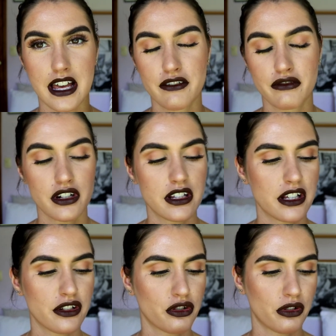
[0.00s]
I
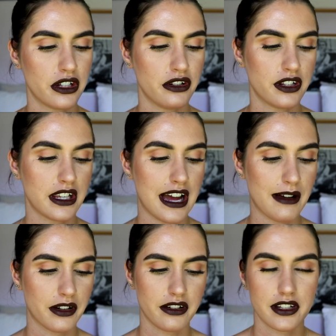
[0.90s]
really enjoyed using it.
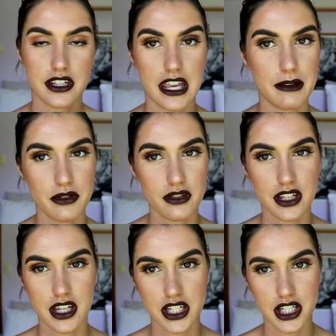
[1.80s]
I'm going to keep
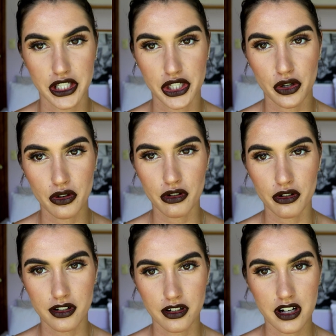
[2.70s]
using it until it's
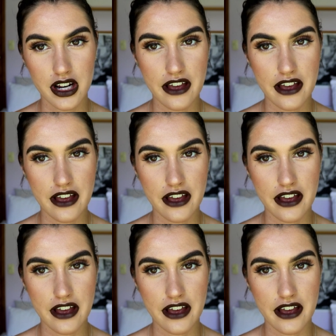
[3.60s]
all gone.